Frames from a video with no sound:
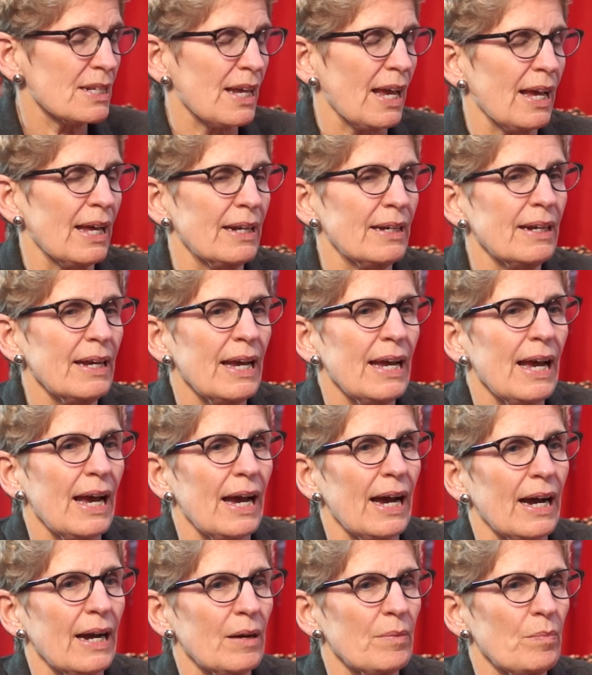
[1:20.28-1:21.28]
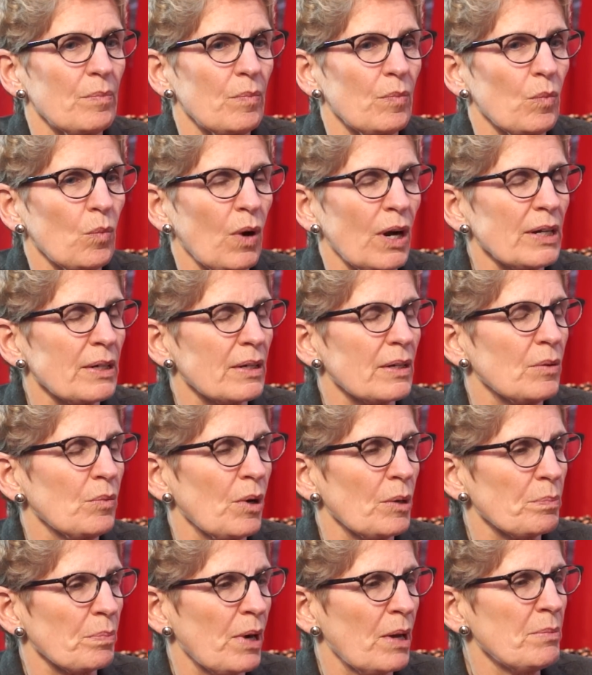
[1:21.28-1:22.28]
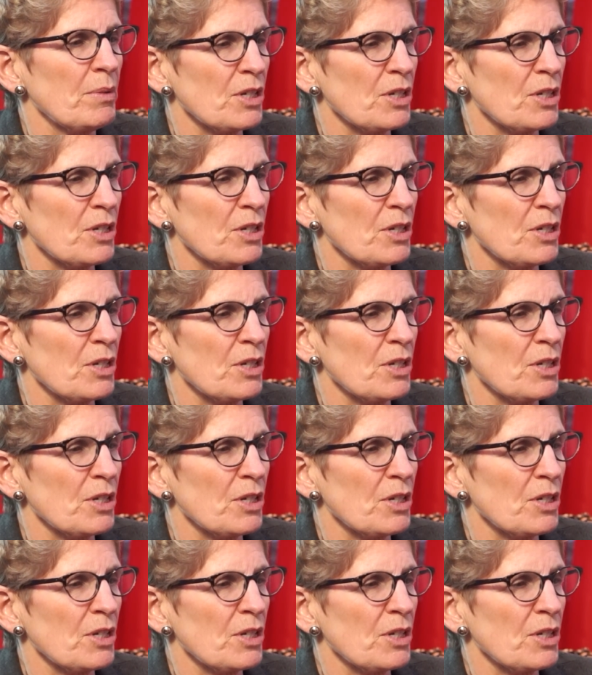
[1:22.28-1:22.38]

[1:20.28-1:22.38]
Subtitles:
and what Prime